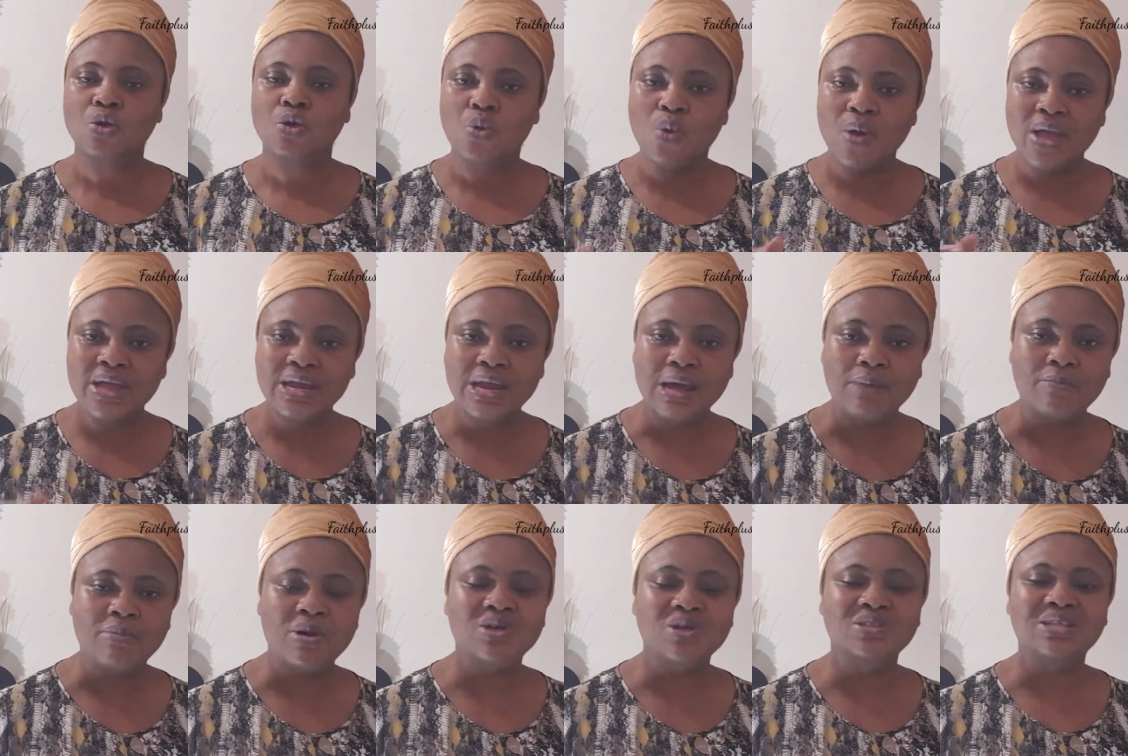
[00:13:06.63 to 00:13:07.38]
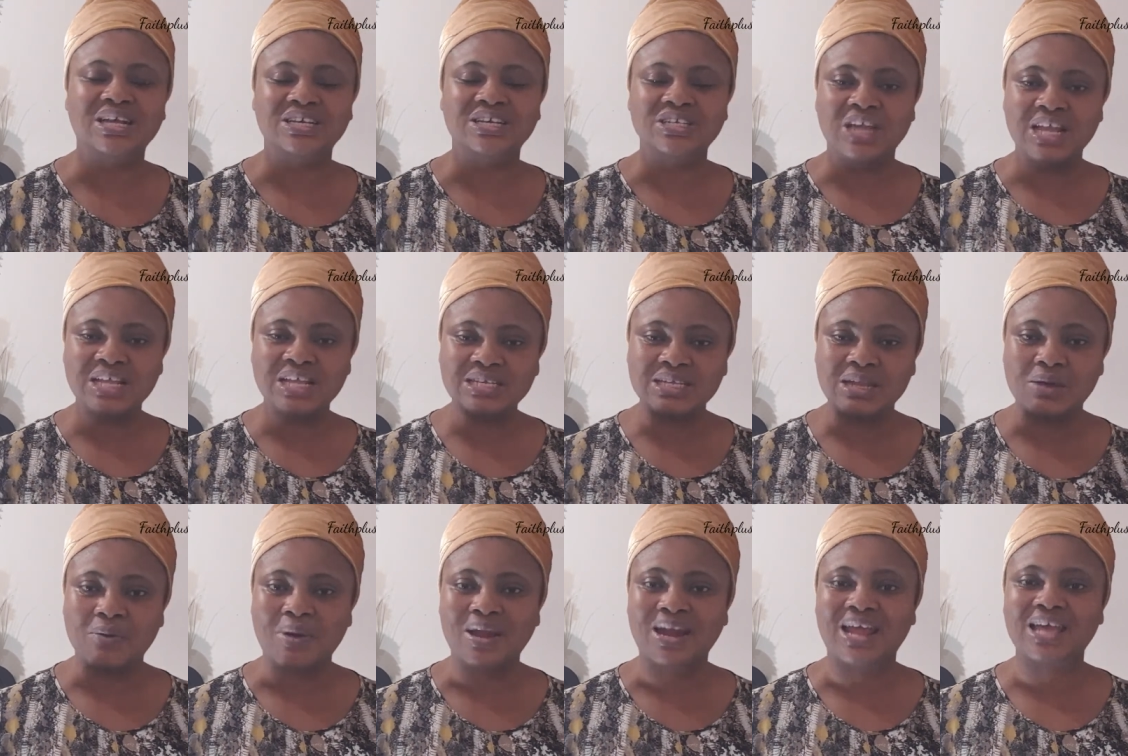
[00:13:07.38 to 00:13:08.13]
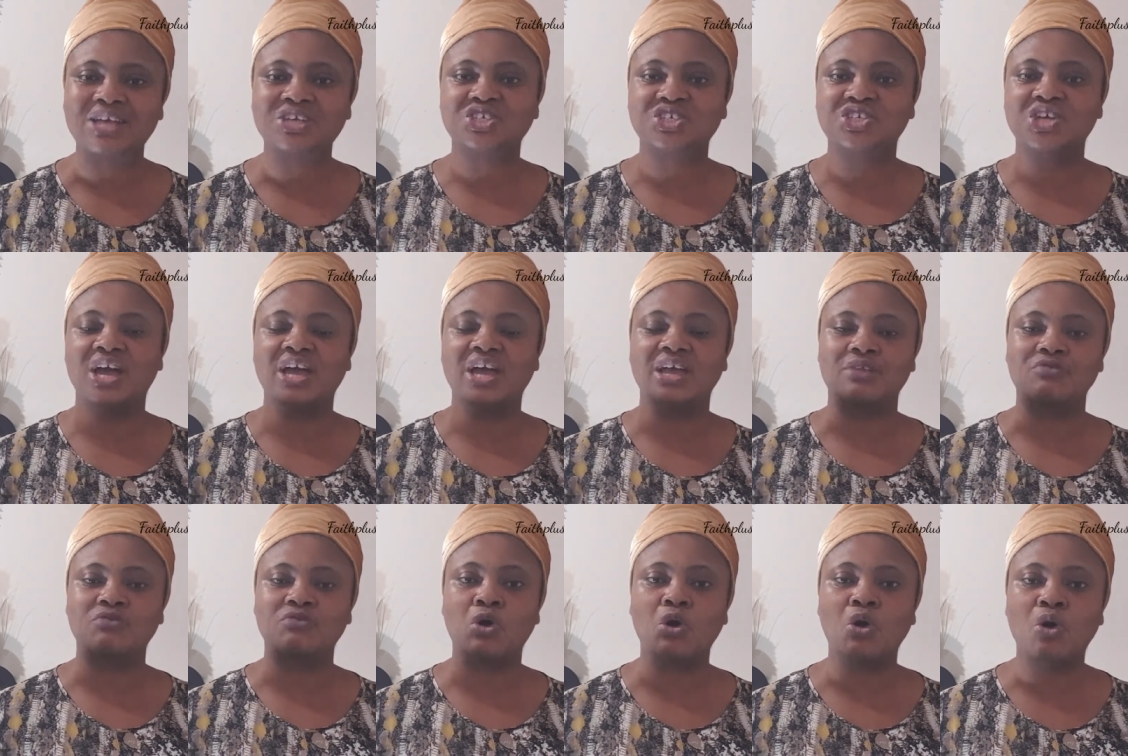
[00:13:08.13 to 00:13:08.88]
going about and letting our light
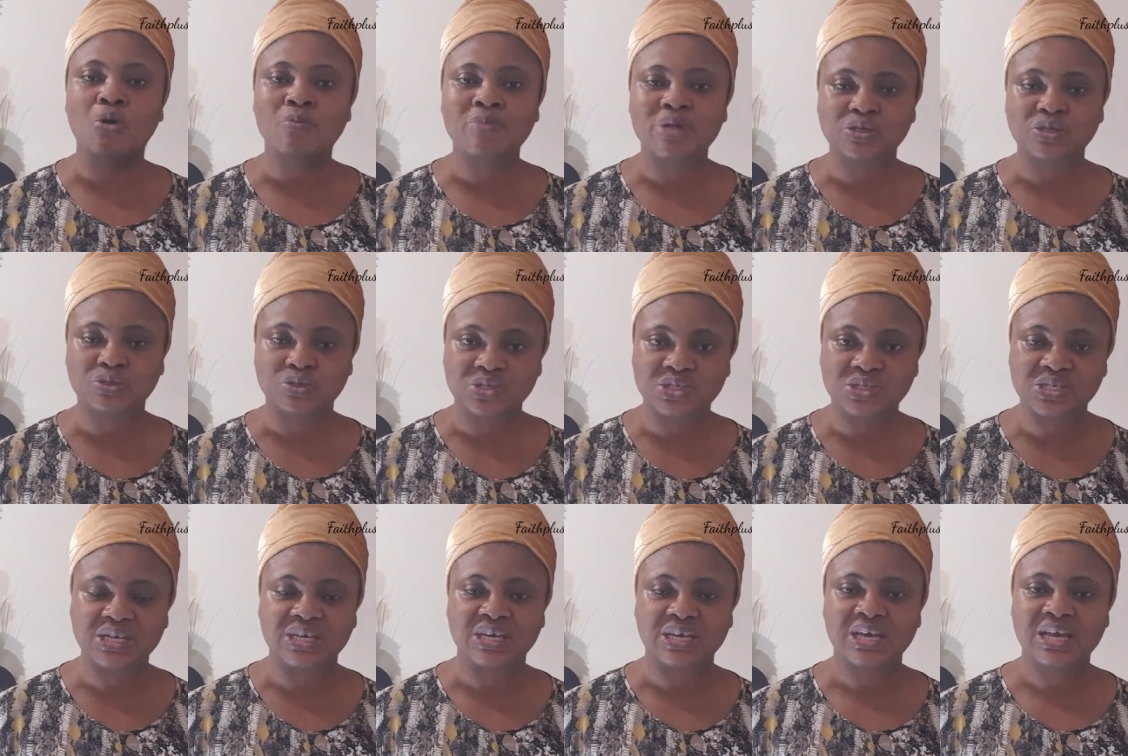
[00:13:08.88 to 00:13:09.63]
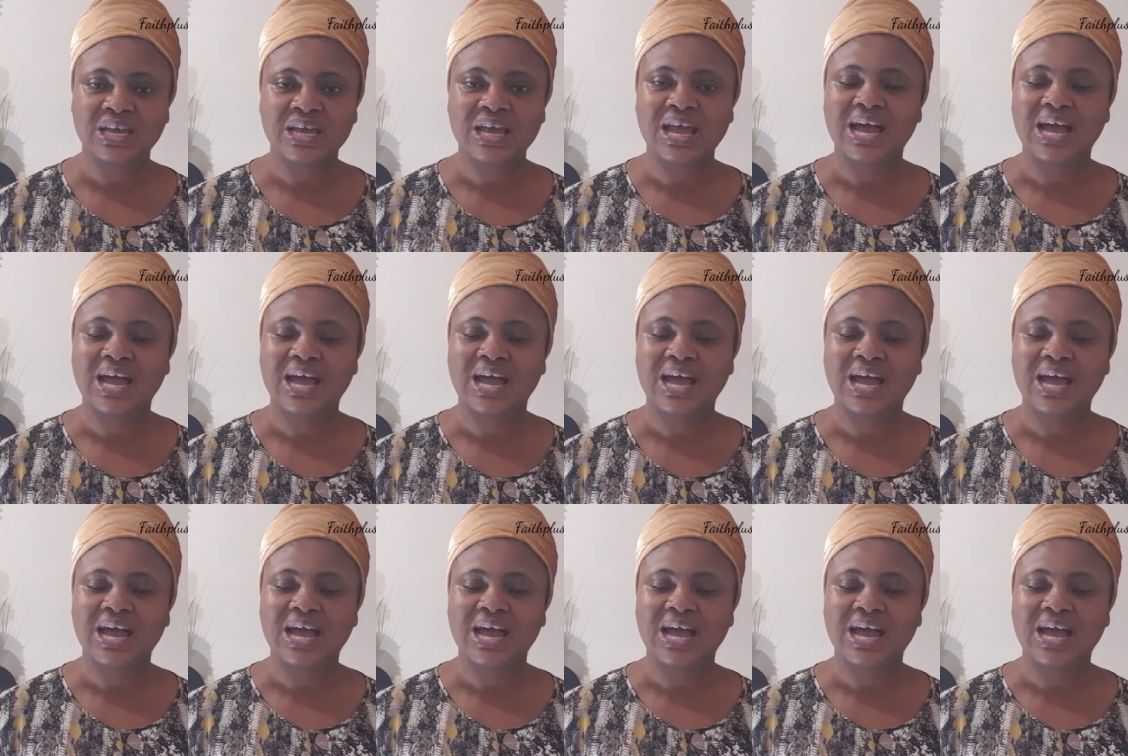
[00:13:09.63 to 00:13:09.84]
shine for all men to see,